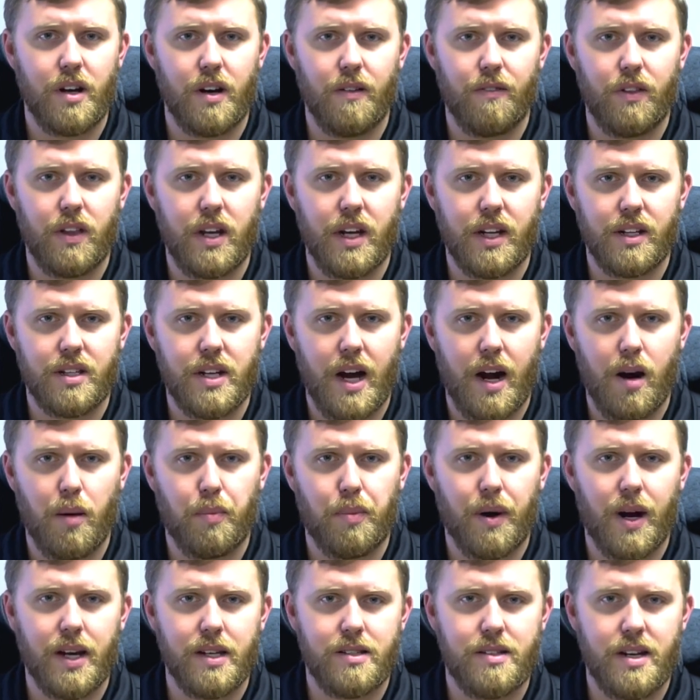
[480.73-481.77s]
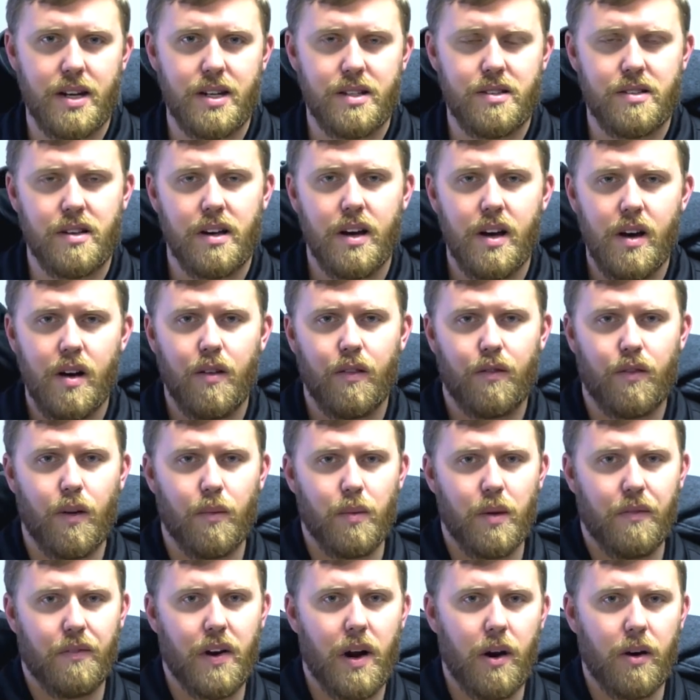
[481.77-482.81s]
of the entire process from
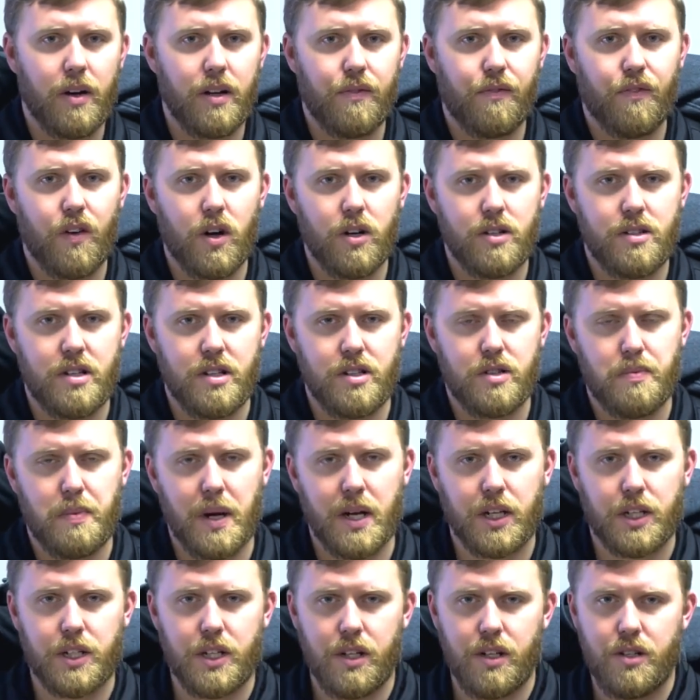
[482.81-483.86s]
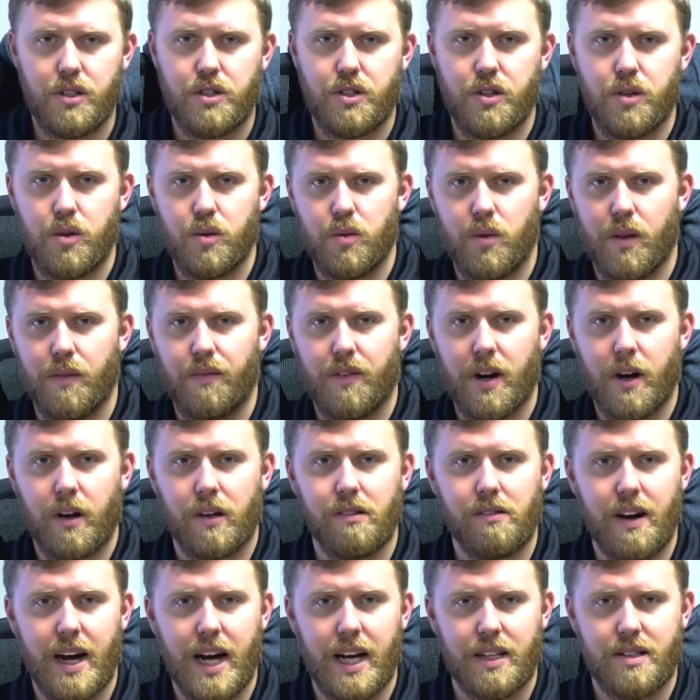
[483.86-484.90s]
the very first inspection to the very
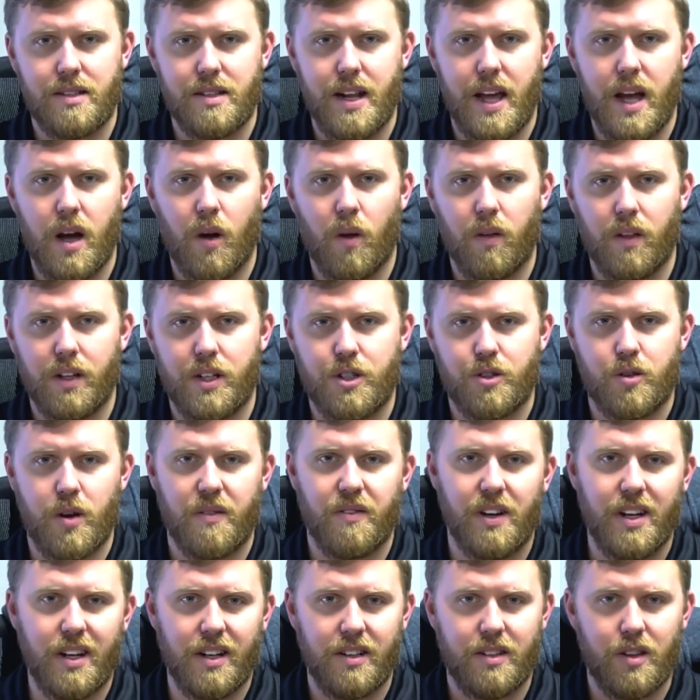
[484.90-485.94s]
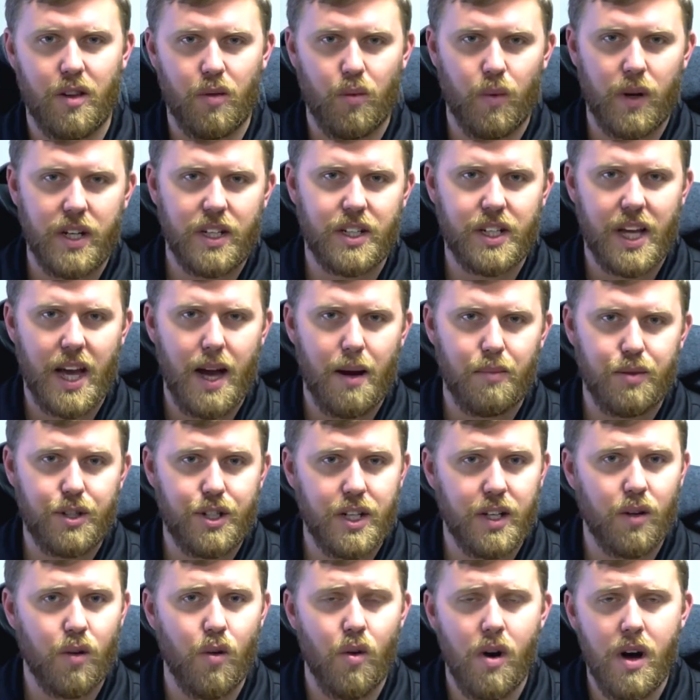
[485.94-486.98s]
last nail that's driven into the ridge cap
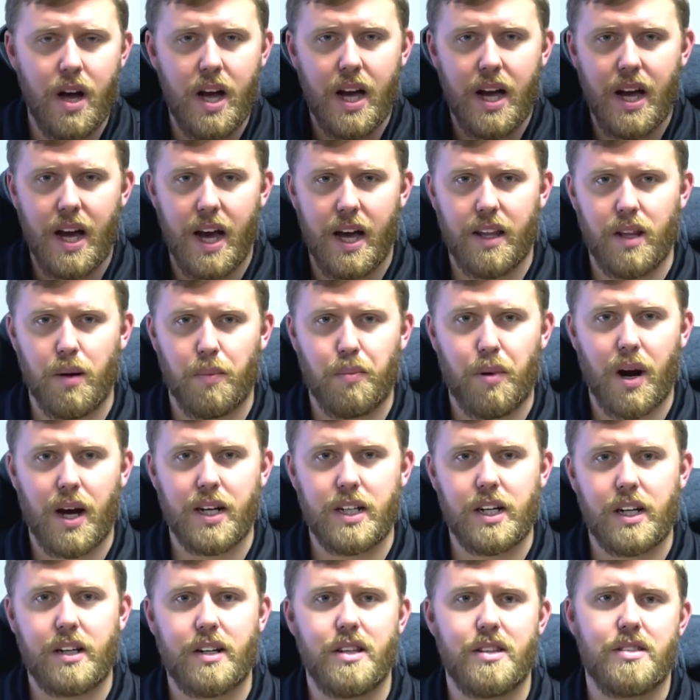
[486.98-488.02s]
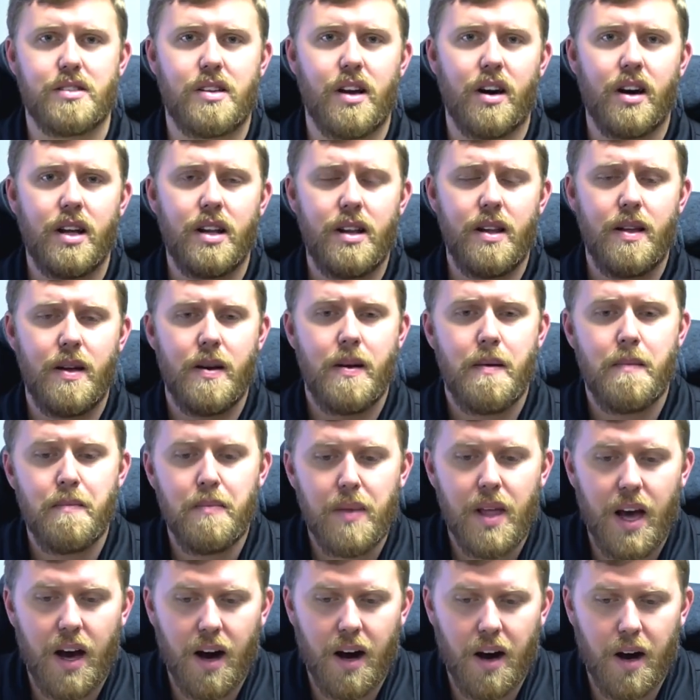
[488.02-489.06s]
shingle, and the project is done.
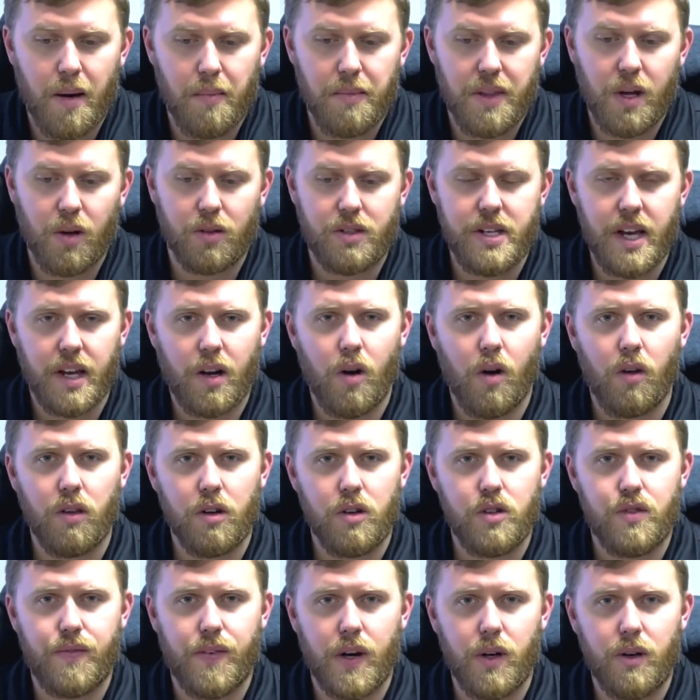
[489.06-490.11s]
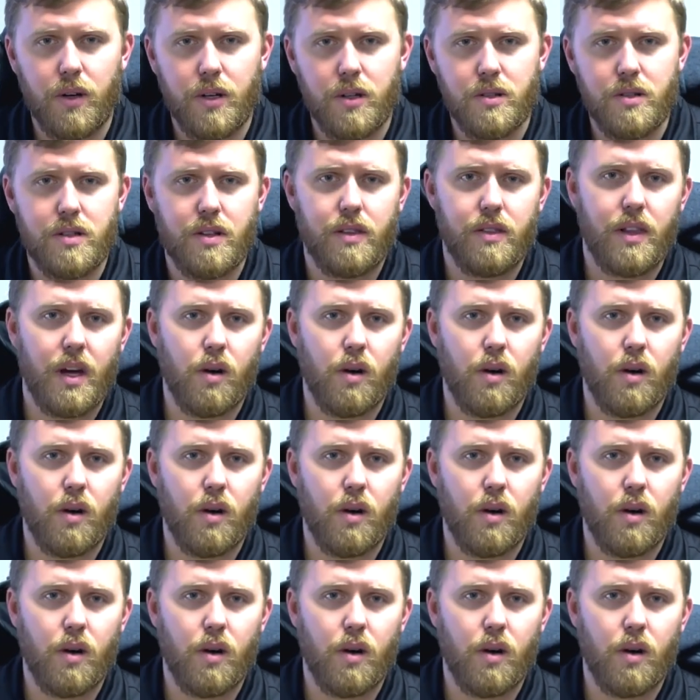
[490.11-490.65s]
They'll take all those photos,